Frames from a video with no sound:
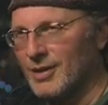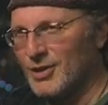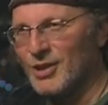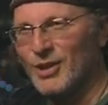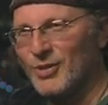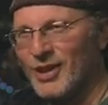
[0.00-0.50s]

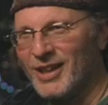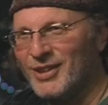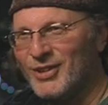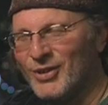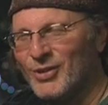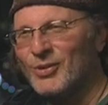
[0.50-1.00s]
that's not what
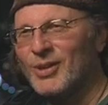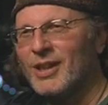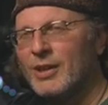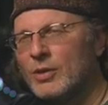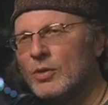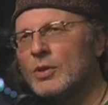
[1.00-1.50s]
I do. What
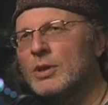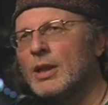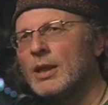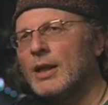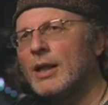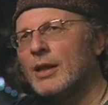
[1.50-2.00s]
I do is
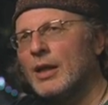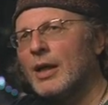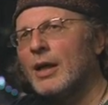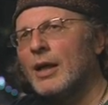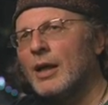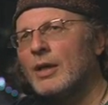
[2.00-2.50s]
I
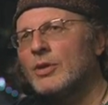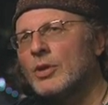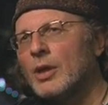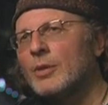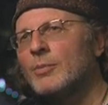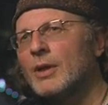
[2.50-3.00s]

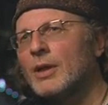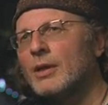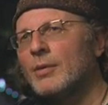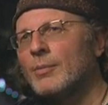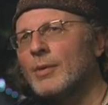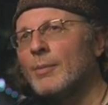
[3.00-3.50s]
tried
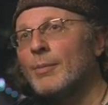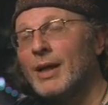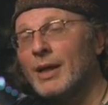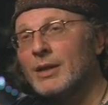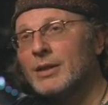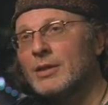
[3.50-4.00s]
my
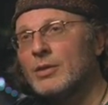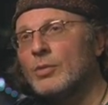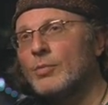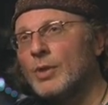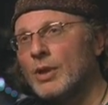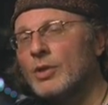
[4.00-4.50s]
best
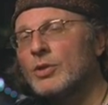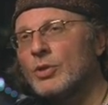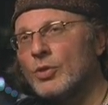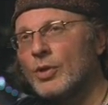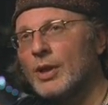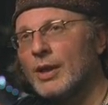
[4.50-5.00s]
to bring the
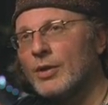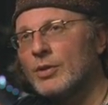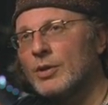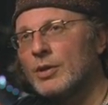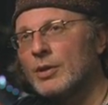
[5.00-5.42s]
story out.